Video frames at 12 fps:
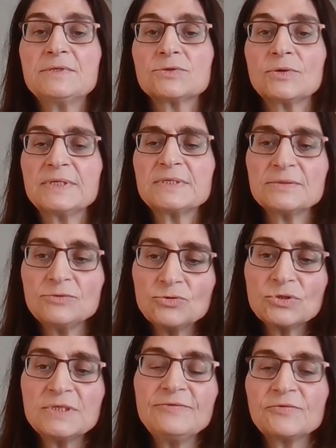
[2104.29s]
So it's
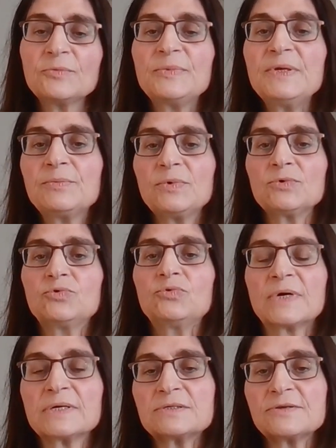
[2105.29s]
usually for people
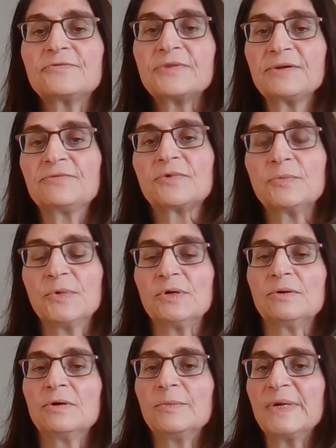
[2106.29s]
who are suffering from
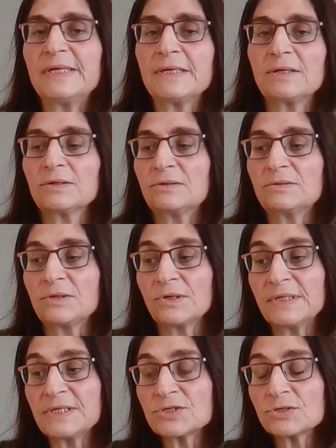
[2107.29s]
a medical
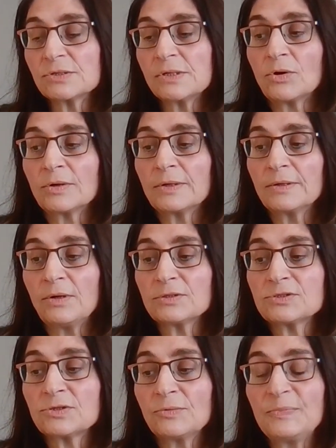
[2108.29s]
condition, or
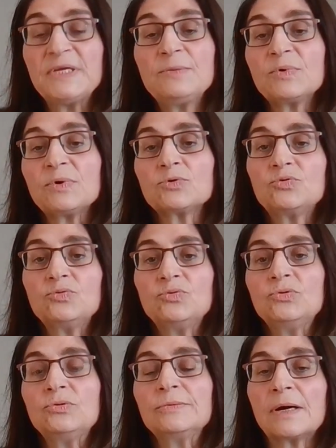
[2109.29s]
also people
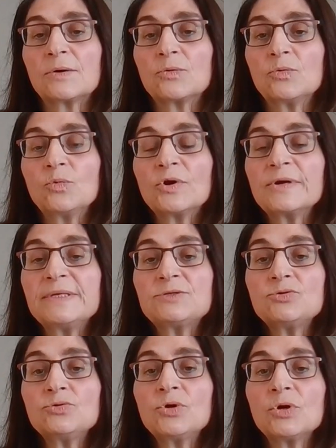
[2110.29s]
who are worried
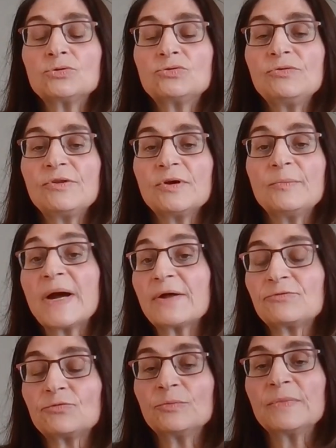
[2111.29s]
to go to the
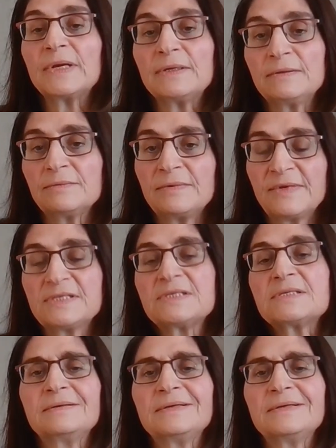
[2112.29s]
bathroom, and this